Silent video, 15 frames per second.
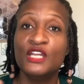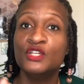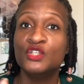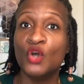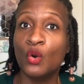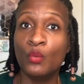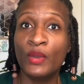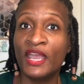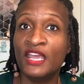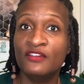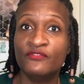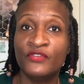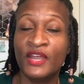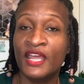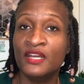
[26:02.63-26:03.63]
don't wait
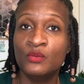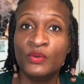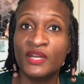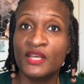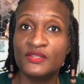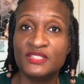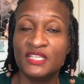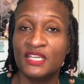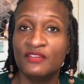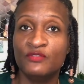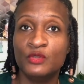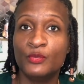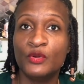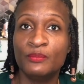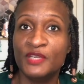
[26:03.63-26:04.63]
for anyone else to give you
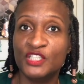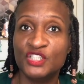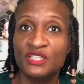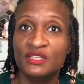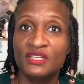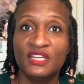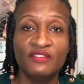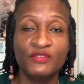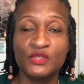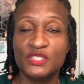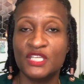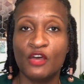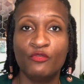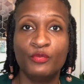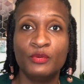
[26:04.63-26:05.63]
permission. Give
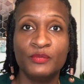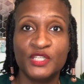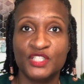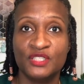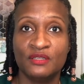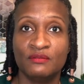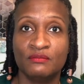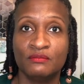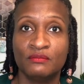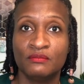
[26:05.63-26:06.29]
yourself permission.